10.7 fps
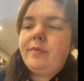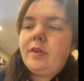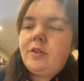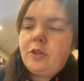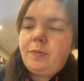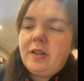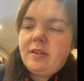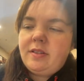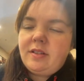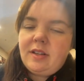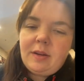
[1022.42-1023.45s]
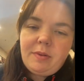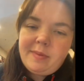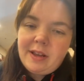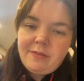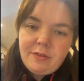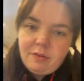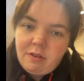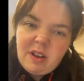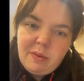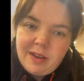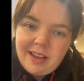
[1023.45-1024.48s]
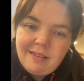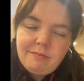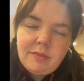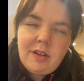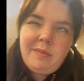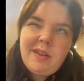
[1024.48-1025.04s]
just because I'd probably have to throw it away and it'd